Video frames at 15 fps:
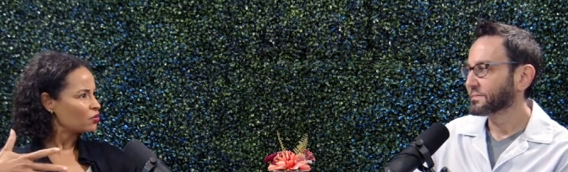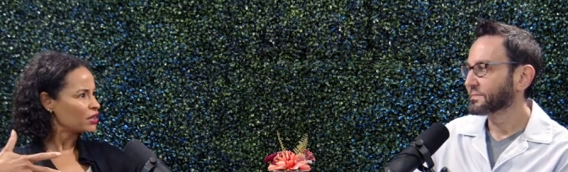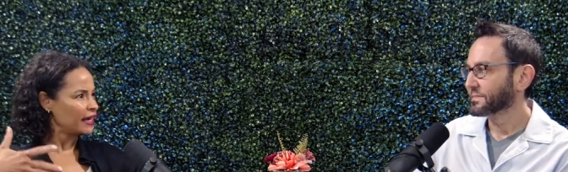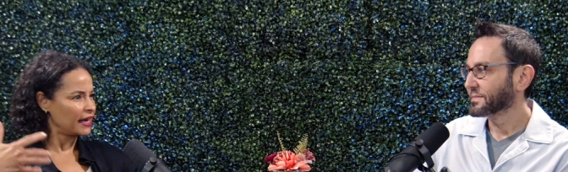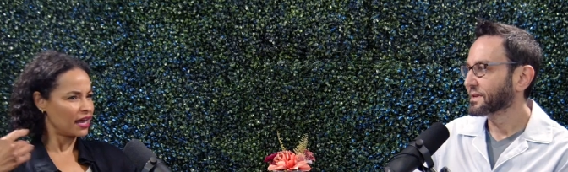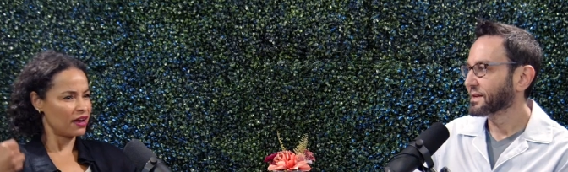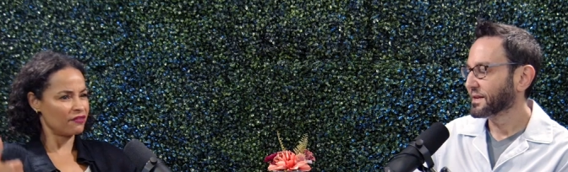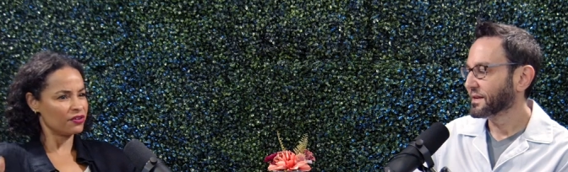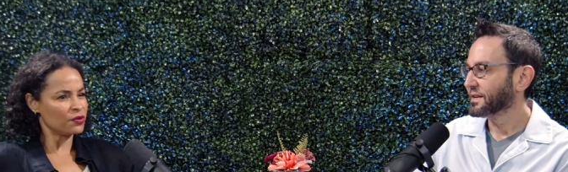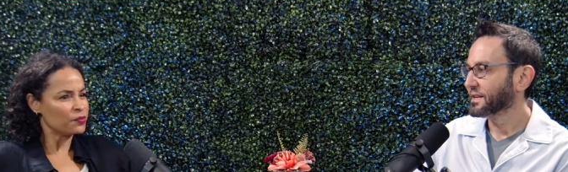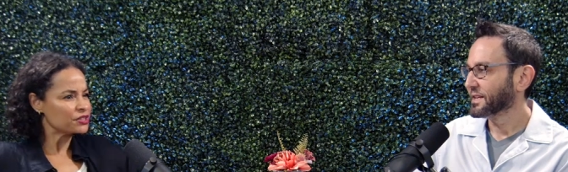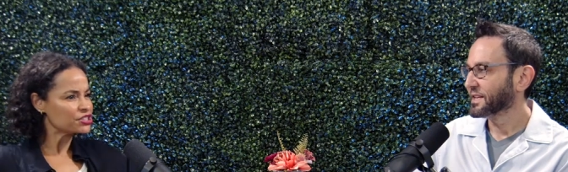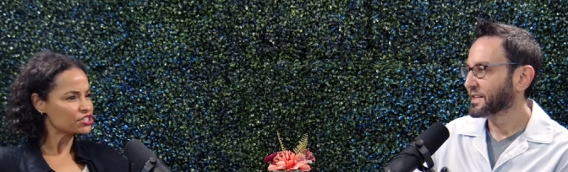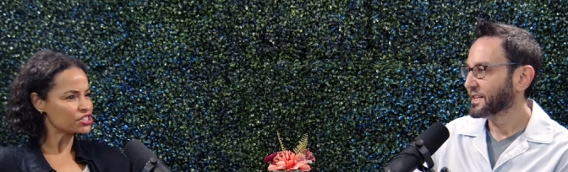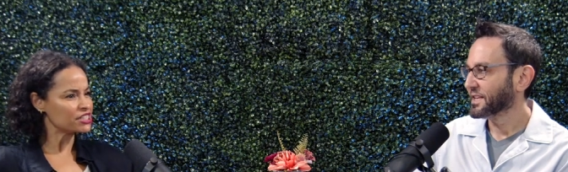Speaker 1: like
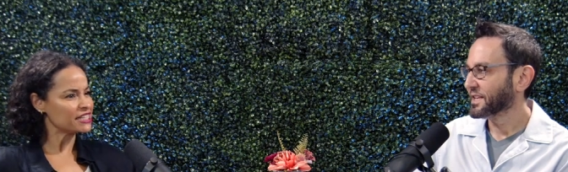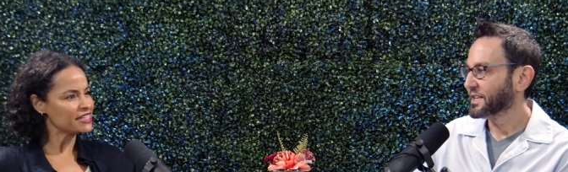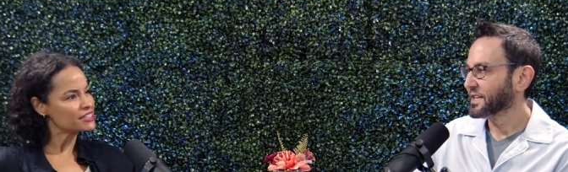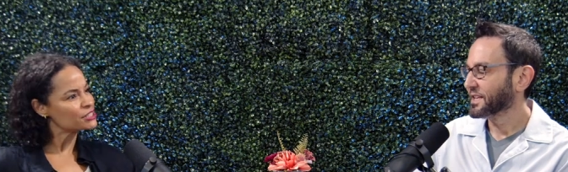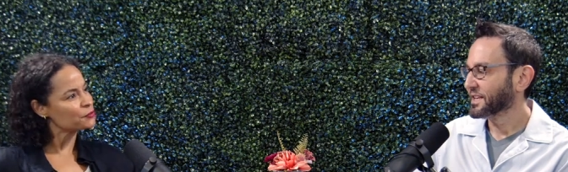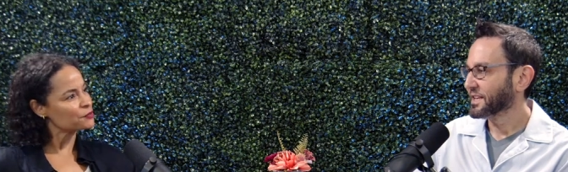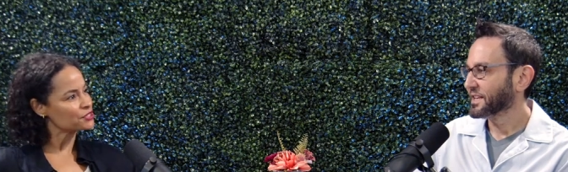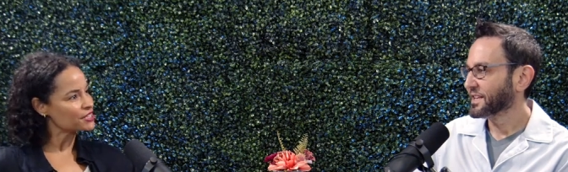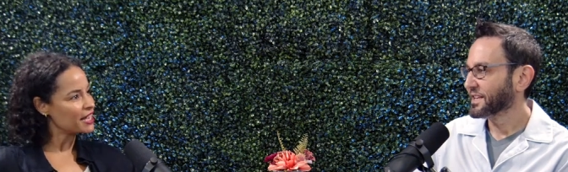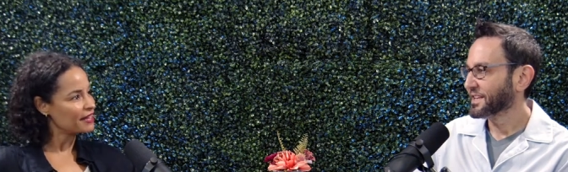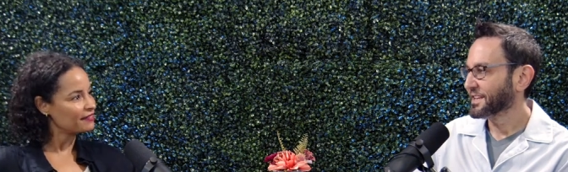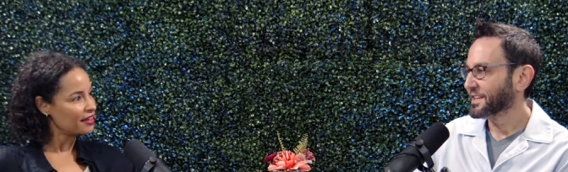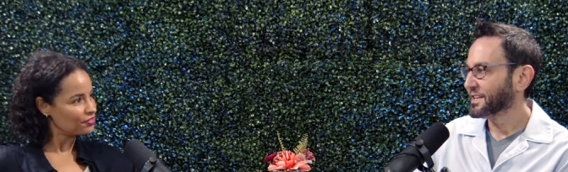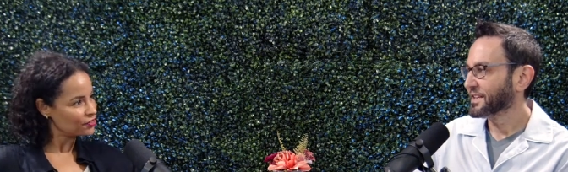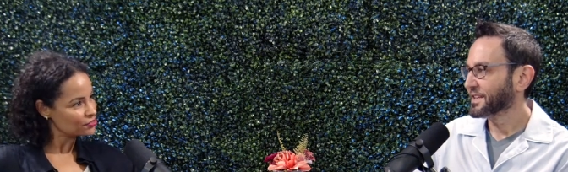everyone just needs to
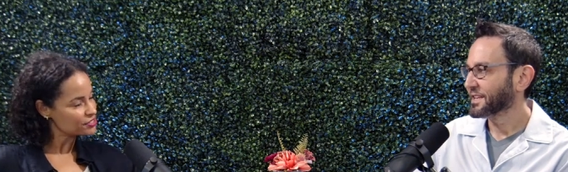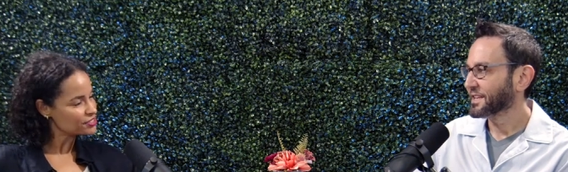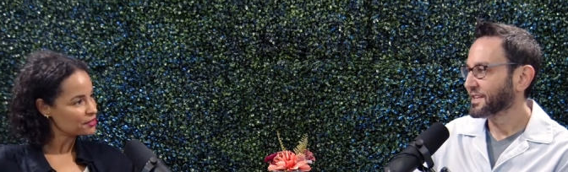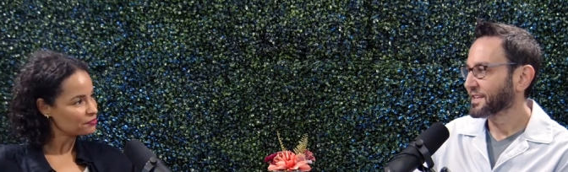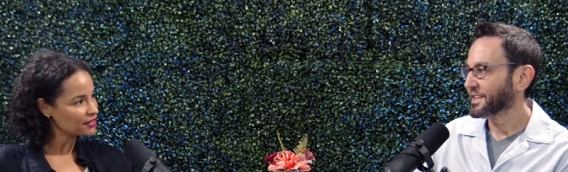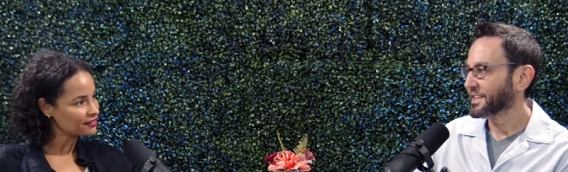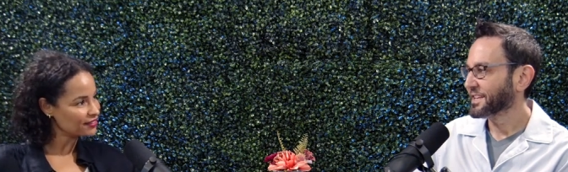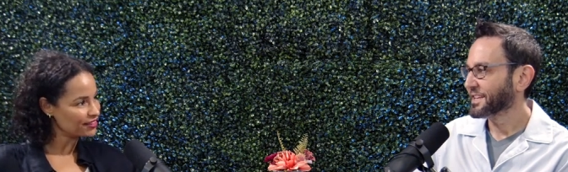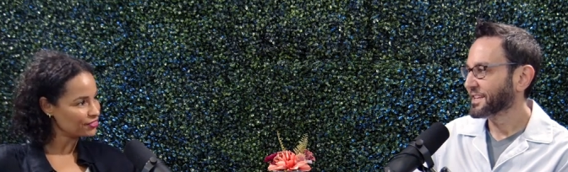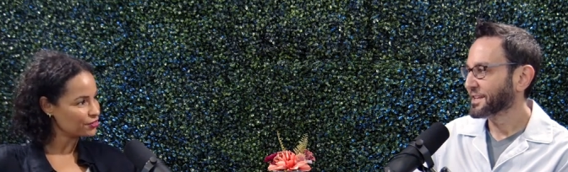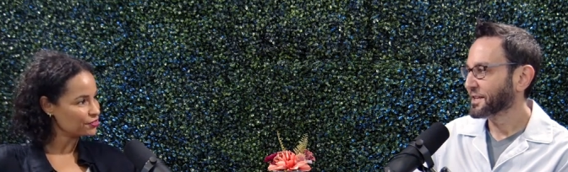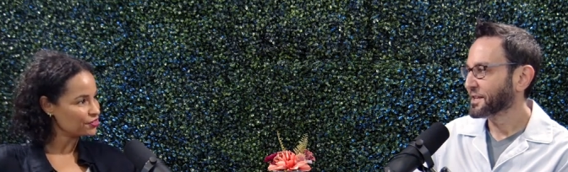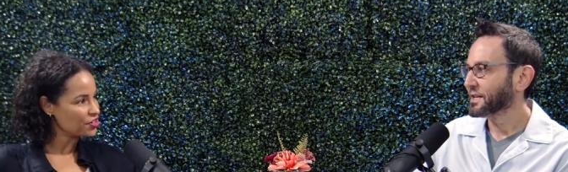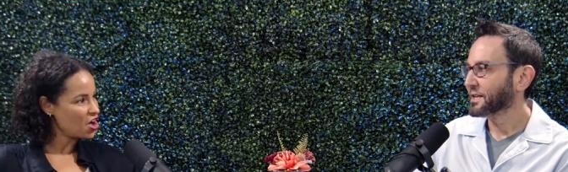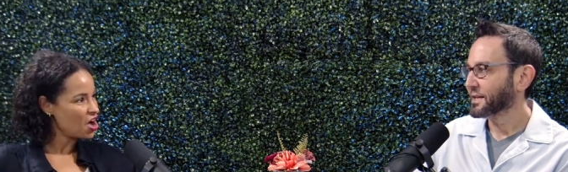pretend that there's something that
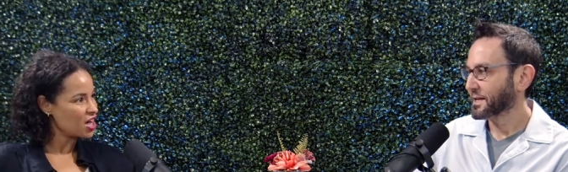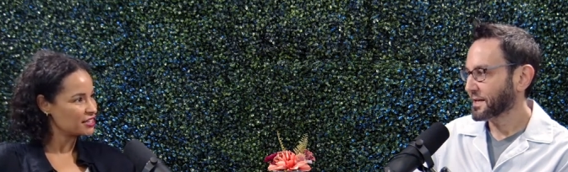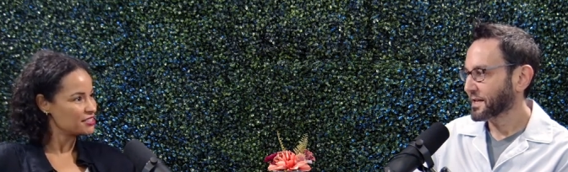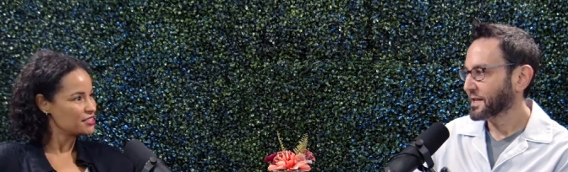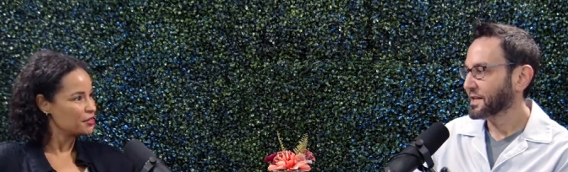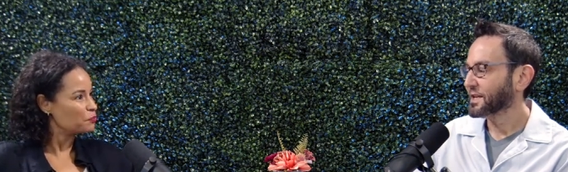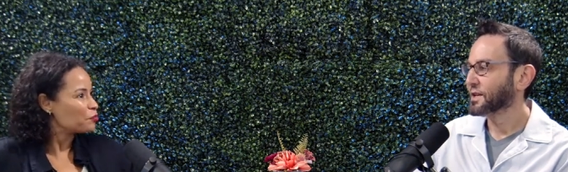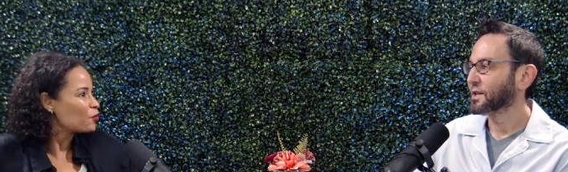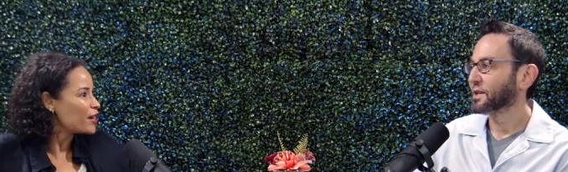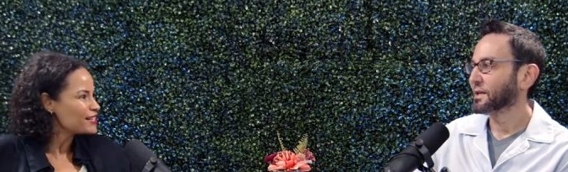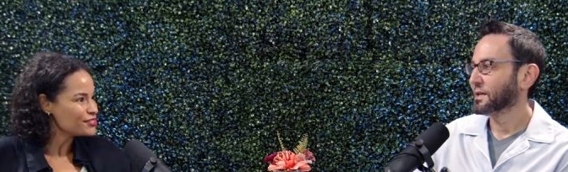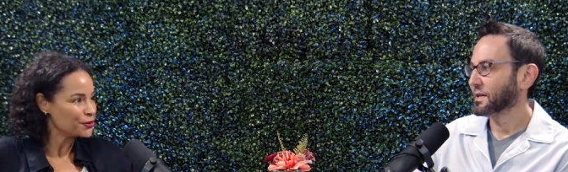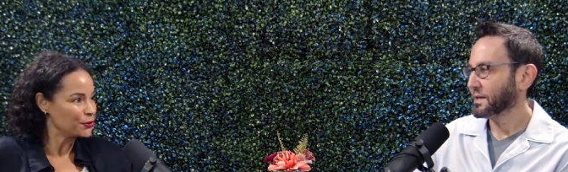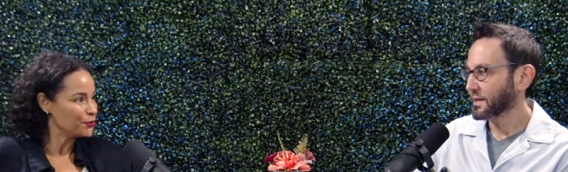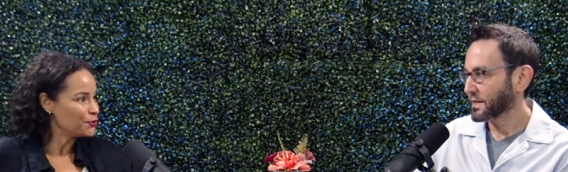they're not to
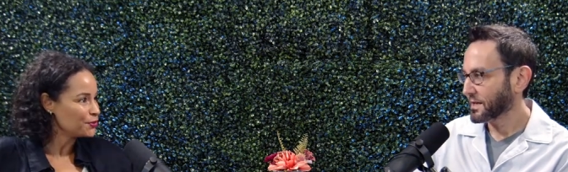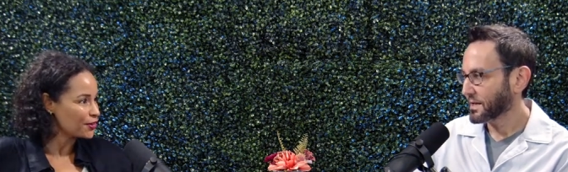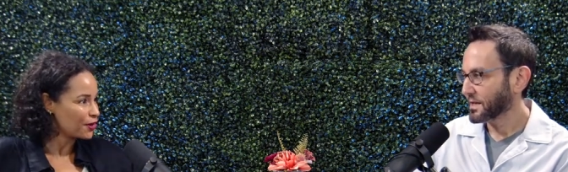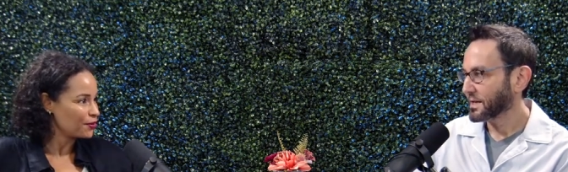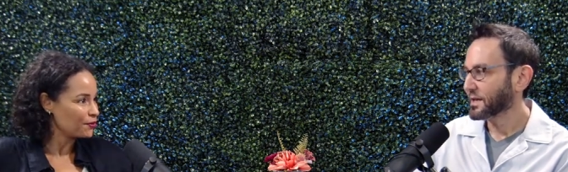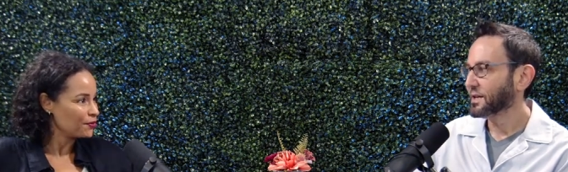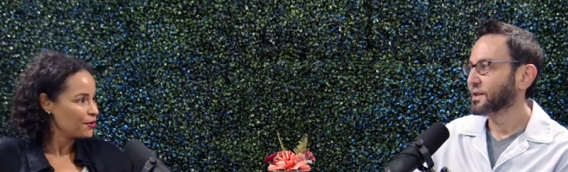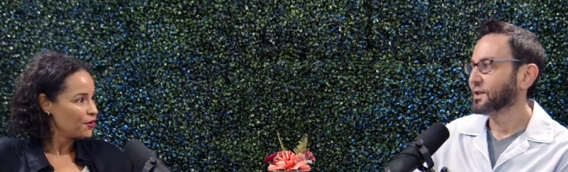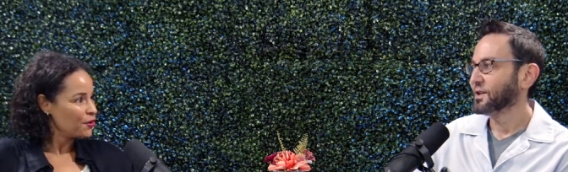impress who though.